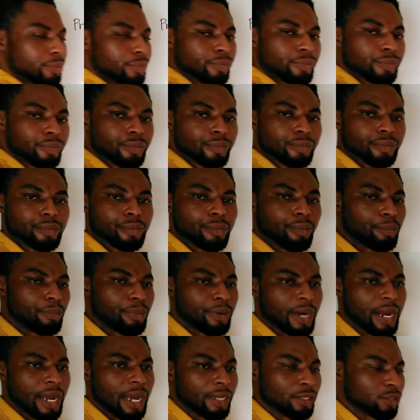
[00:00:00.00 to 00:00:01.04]
bra. So
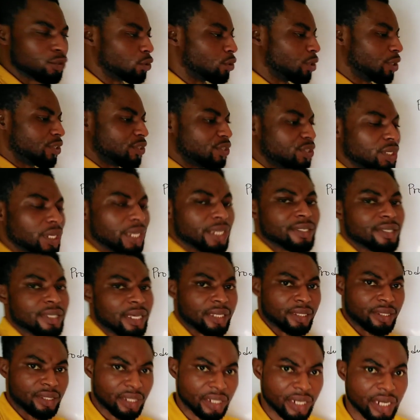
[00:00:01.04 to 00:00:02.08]
it's a
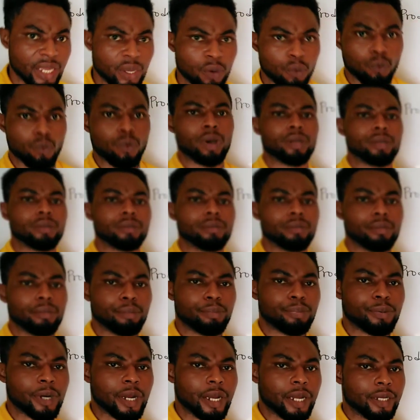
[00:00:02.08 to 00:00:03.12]
three-in-one bra,
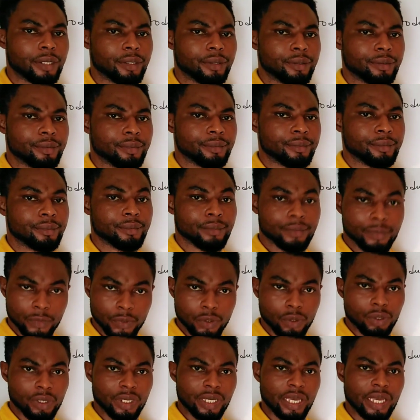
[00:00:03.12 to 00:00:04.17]
okay?